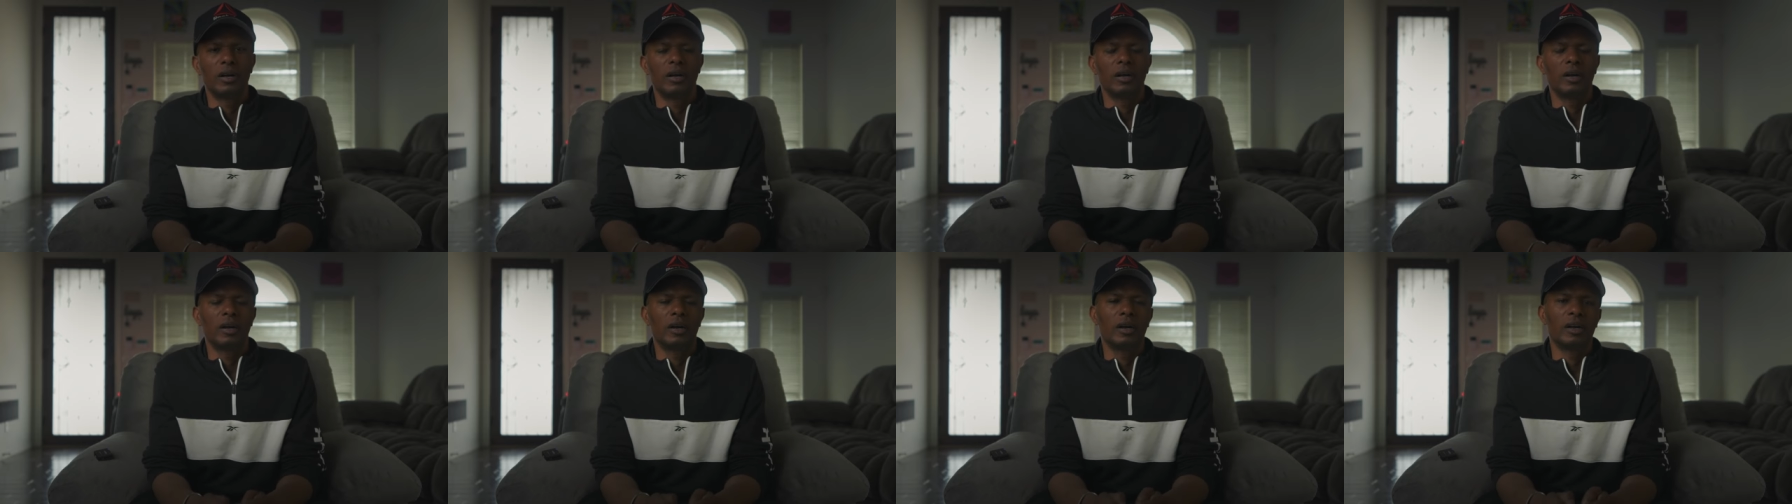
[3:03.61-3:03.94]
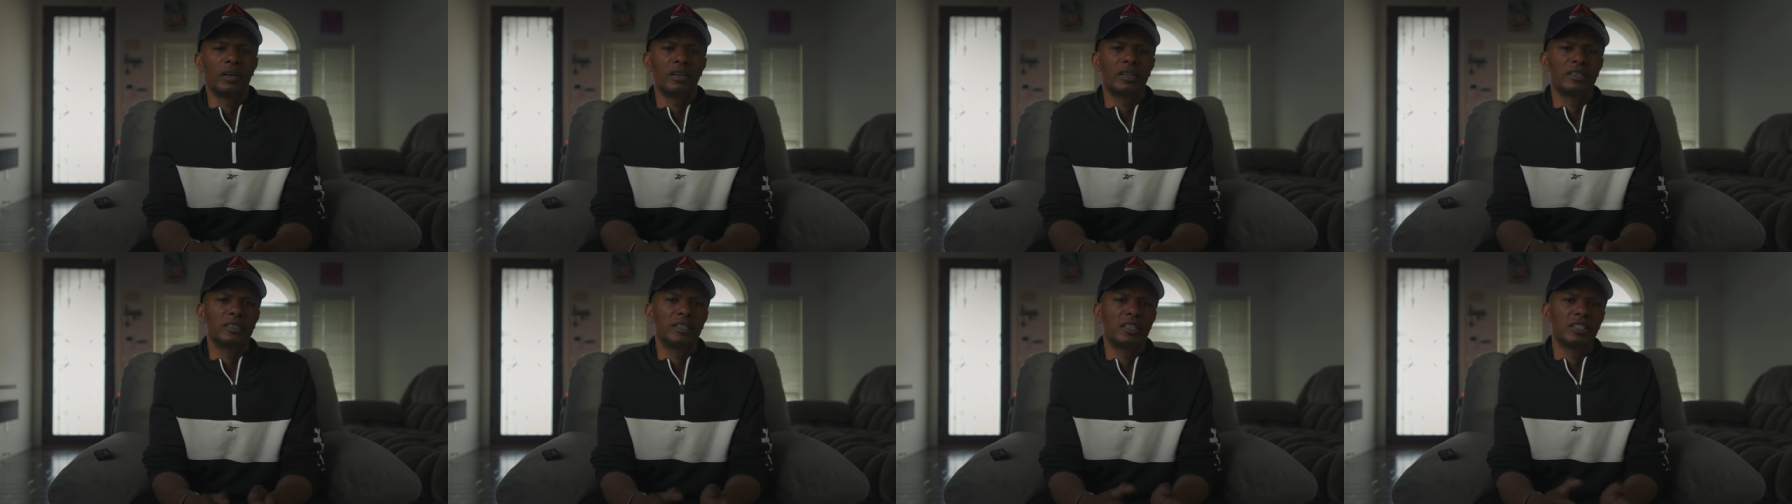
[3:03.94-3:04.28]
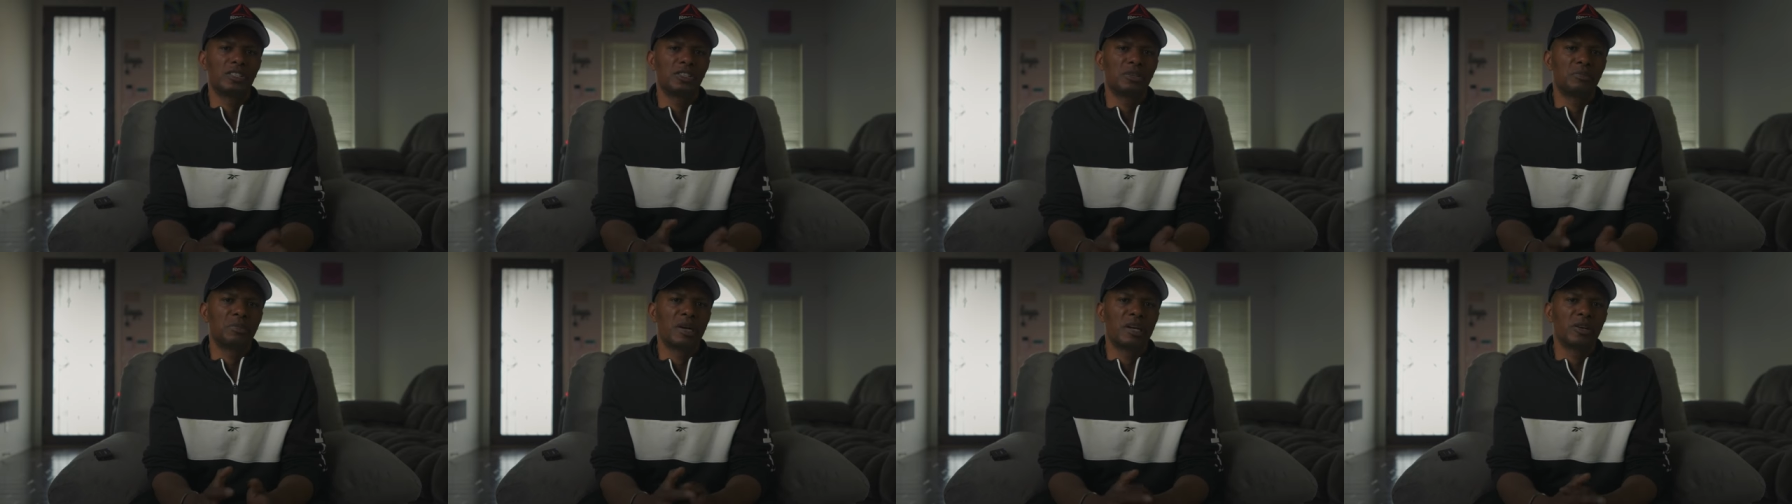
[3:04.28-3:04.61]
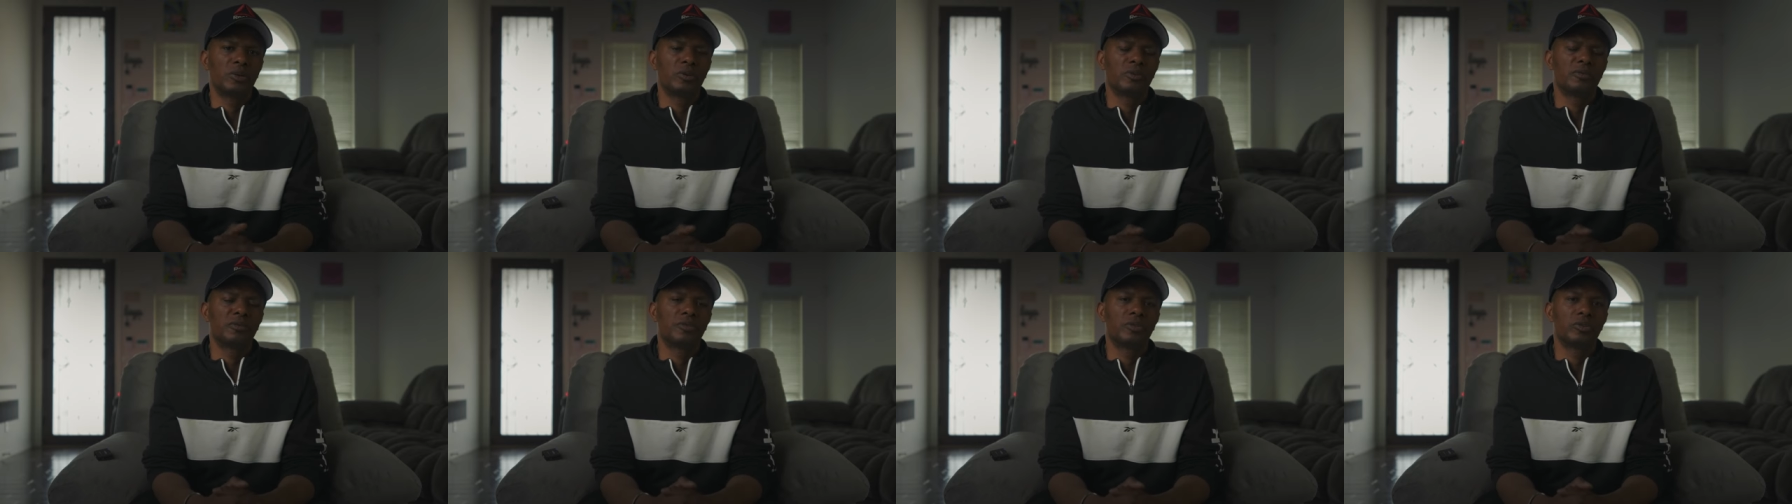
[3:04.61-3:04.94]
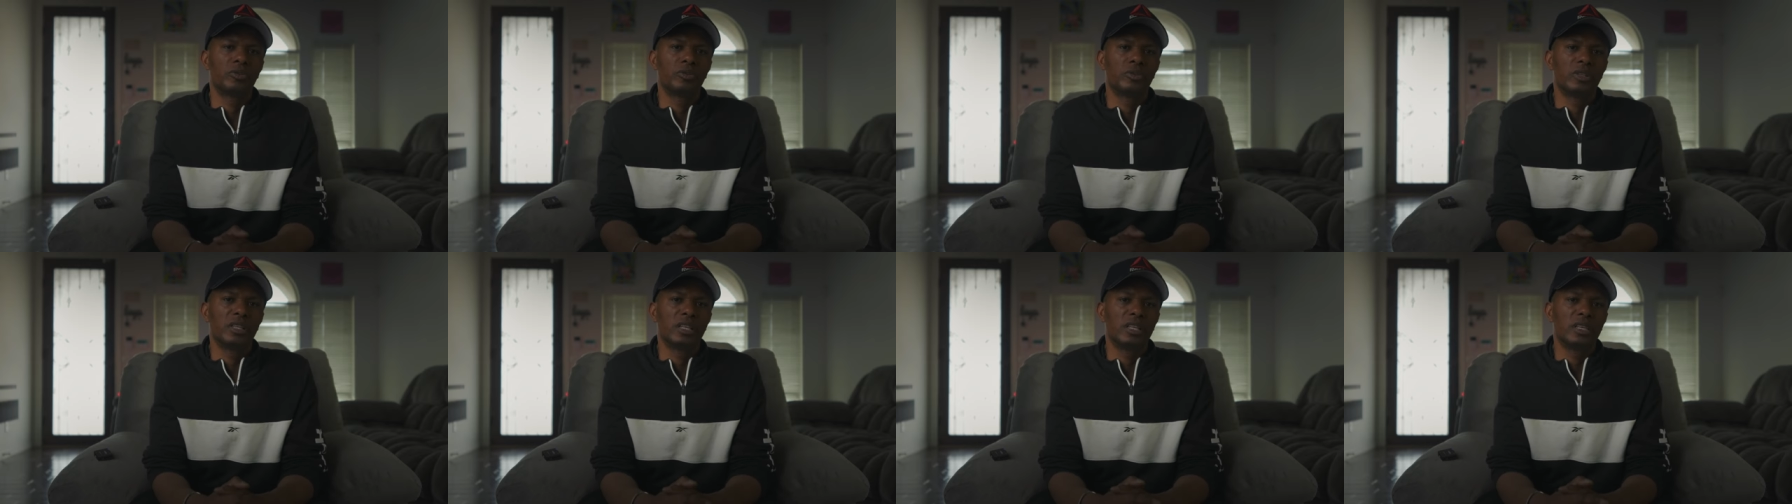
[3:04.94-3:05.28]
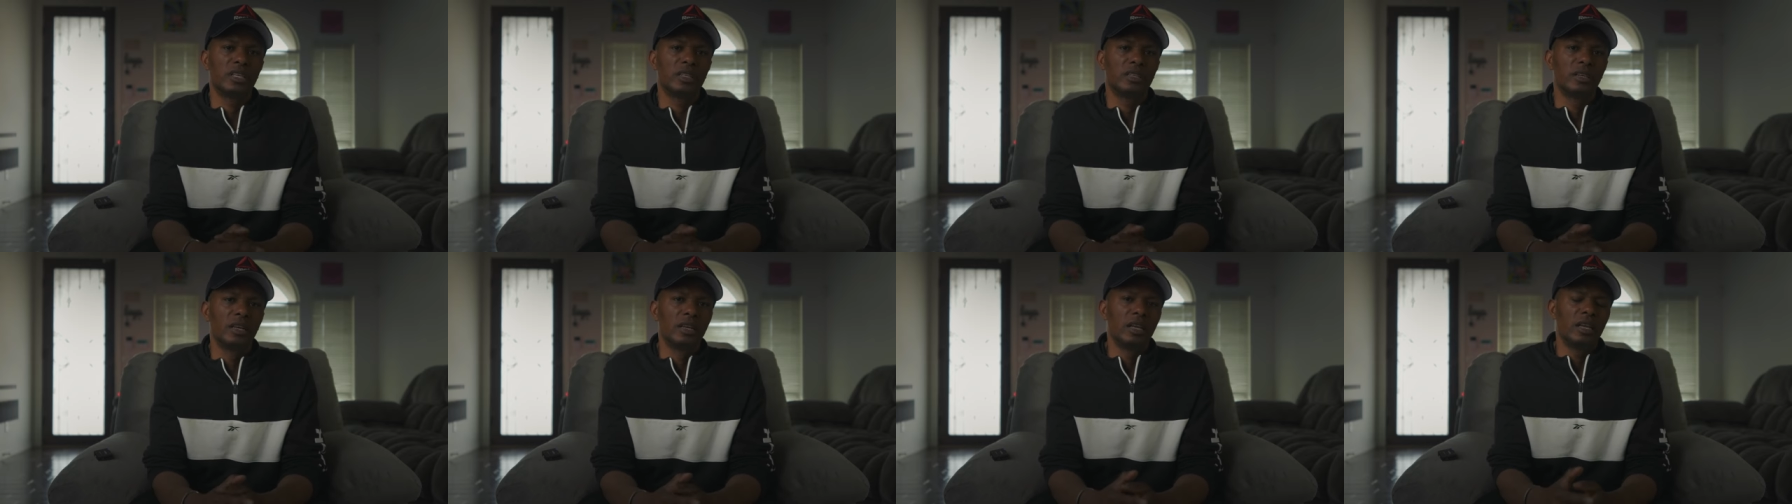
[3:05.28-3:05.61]
uh, condenser microphone on
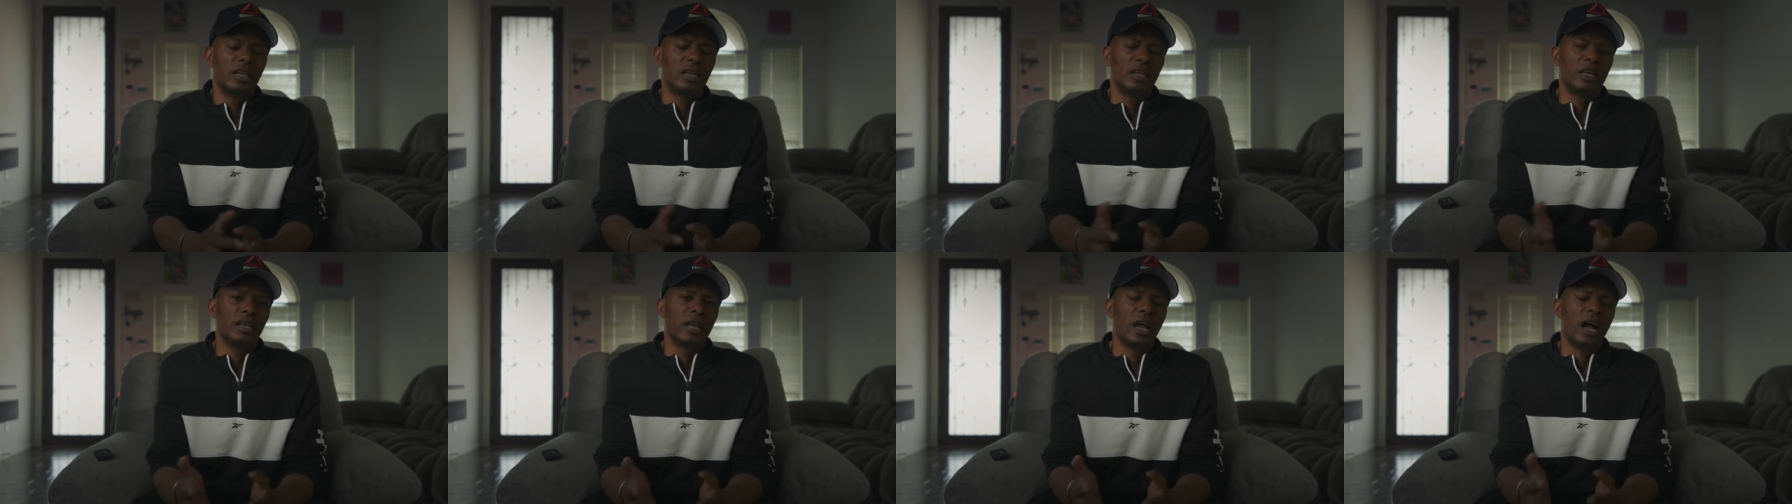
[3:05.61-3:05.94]
there. It